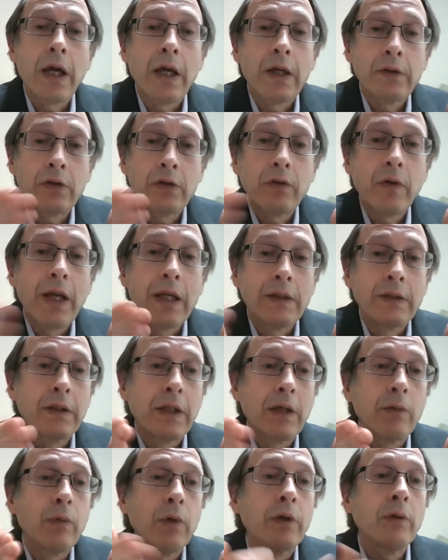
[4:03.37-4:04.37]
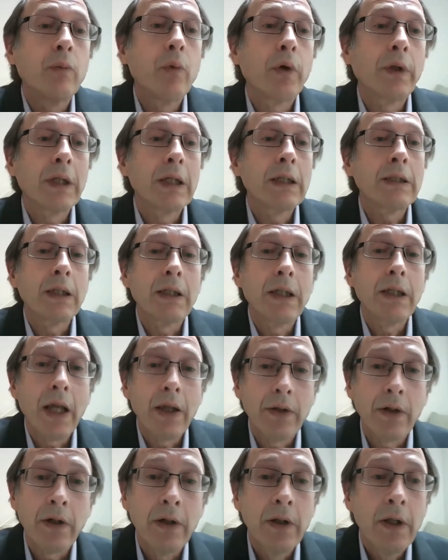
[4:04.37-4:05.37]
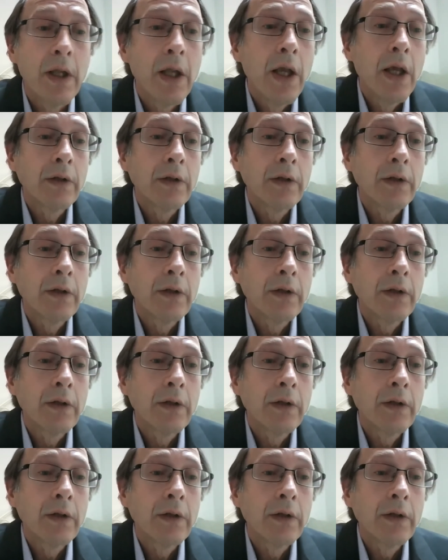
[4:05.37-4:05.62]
straight. They weren't working together.